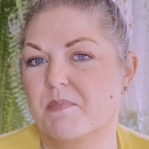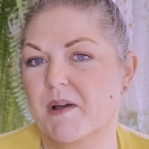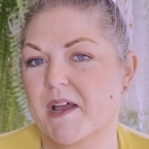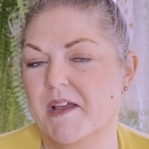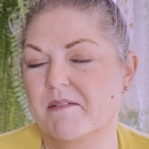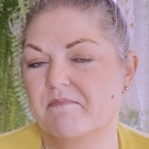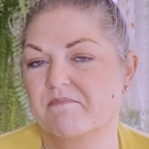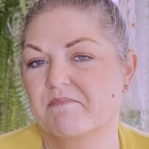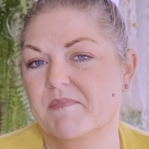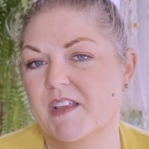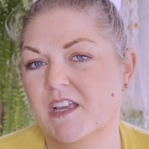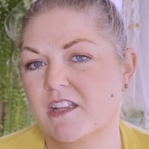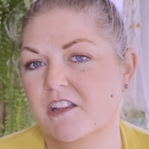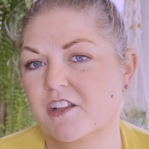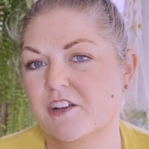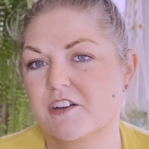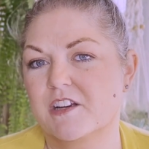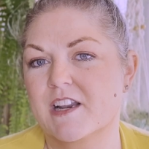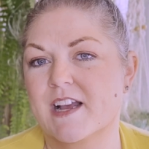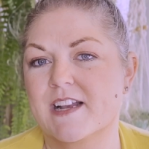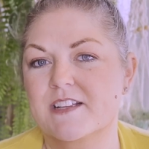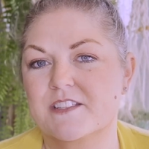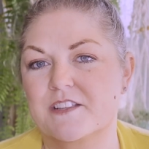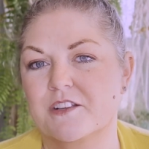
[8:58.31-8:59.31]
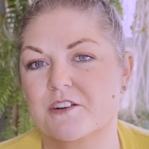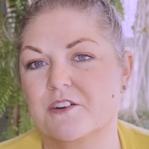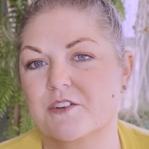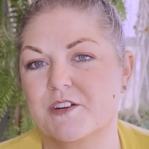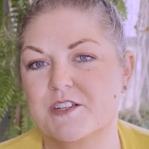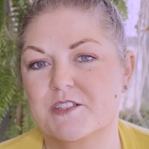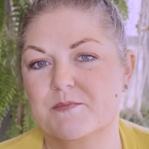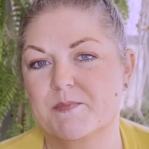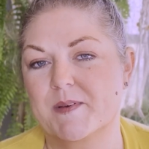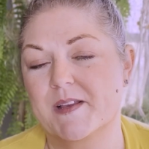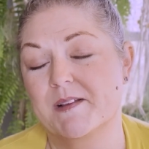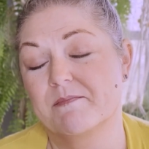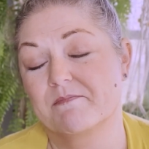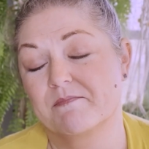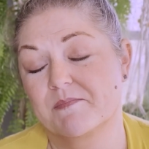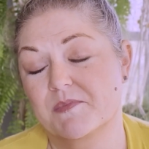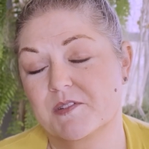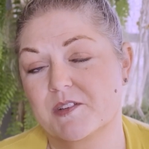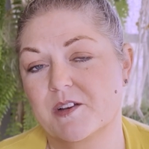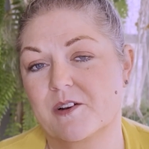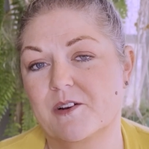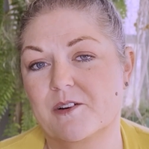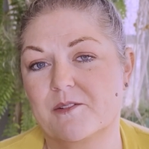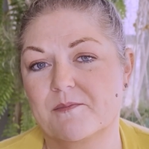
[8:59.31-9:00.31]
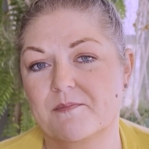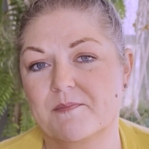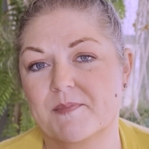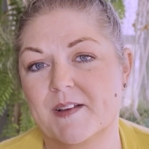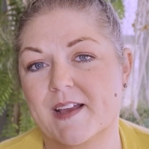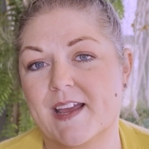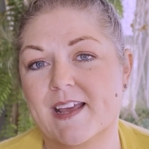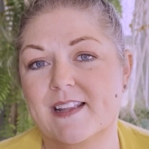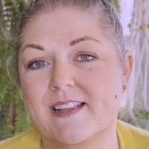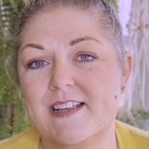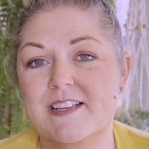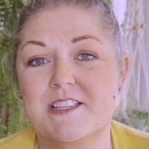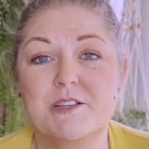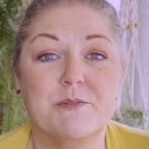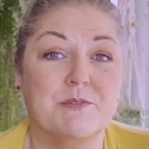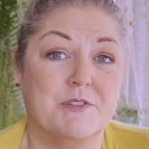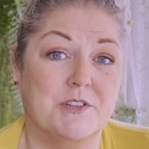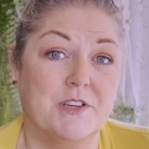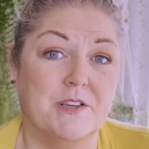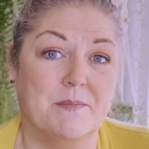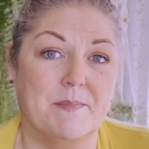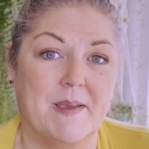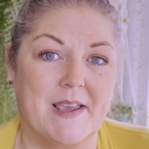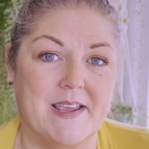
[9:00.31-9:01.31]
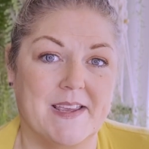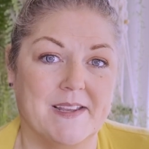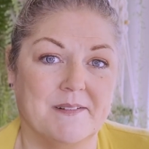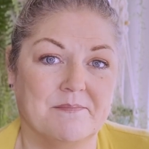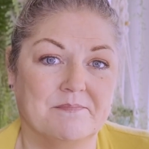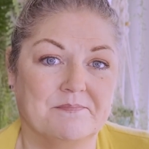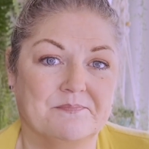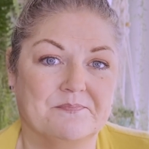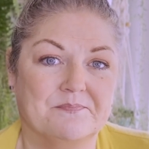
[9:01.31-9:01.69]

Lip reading: but it looked nice and crispy, so at least it was good bacon.